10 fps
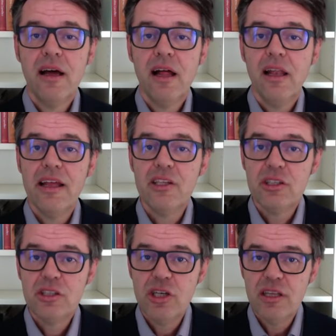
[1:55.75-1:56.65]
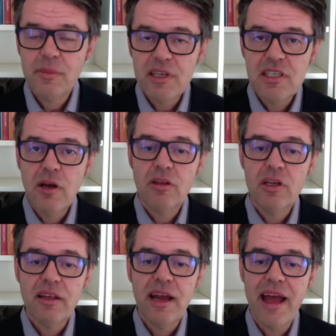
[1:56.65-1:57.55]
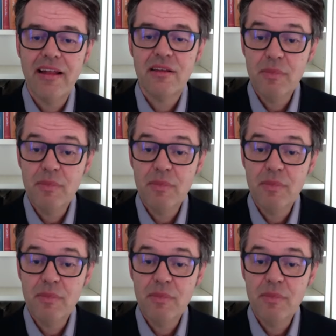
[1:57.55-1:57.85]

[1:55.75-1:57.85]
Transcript: Legitimacy, on the other hand,